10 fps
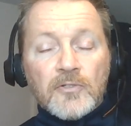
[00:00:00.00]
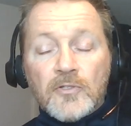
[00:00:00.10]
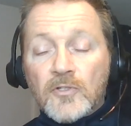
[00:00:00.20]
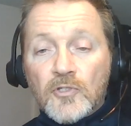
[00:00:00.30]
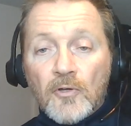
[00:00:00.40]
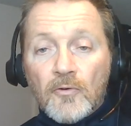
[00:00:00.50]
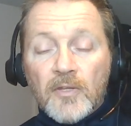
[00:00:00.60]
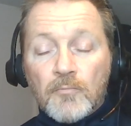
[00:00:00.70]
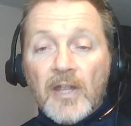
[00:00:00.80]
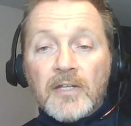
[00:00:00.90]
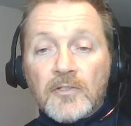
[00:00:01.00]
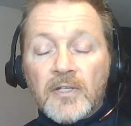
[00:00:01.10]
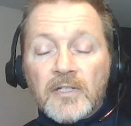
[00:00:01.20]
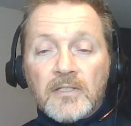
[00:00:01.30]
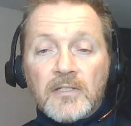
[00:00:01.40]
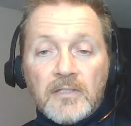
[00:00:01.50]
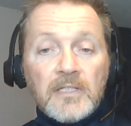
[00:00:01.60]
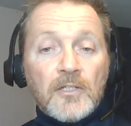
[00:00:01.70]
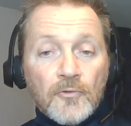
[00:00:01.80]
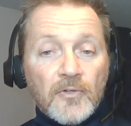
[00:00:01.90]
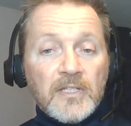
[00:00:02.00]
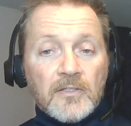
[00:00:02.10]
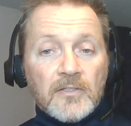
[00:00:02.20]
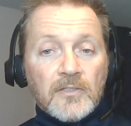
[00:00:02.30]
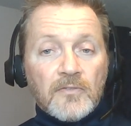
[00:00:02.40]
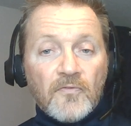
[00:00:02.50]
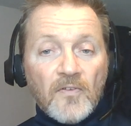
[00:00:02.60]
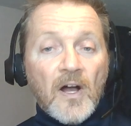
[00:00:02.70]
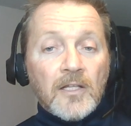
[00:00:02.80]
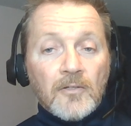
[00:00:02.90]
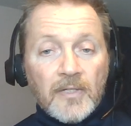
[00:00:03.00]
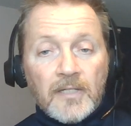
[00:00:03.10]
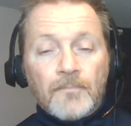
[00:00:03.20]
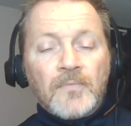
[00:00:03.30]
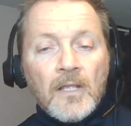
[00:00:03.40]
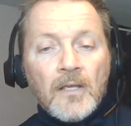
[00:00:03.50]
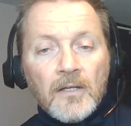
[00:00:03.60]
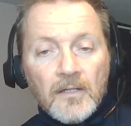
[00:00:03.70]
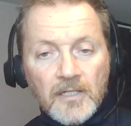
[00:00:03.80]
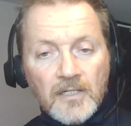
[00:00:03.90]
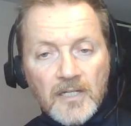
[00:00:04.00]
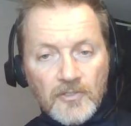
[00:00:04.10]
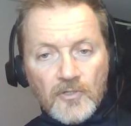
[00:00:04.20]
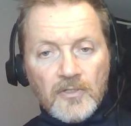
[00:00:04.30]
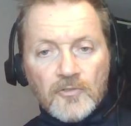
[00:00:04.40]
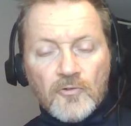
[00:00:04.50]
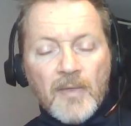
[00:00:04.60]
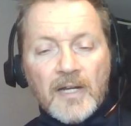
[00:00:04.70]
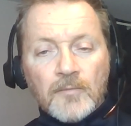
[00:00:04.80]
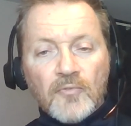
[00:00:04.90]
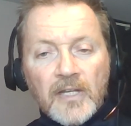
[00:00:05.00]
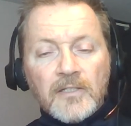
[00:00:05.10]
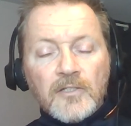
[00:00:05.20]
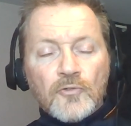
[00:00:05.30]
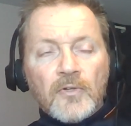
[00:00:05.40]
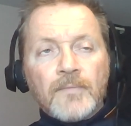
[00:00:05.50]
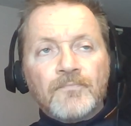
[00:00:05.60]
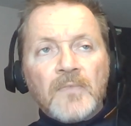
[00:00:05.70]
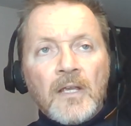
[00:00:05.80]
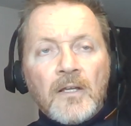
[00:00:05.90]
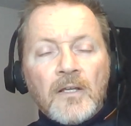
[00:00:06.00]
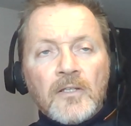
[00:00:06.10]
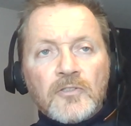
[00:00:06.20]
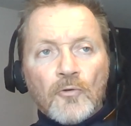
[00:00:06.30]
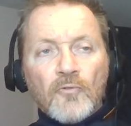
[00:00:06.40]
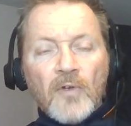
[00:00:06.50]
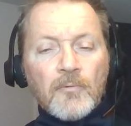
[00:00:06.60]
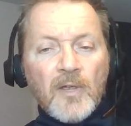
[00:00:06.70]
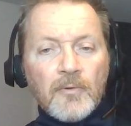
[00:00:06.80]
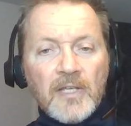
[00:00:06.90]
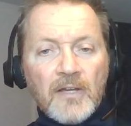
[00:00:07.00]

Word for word: to show that brain creatine decreases following a concussion, a traumatic brain injury. So, right away, we have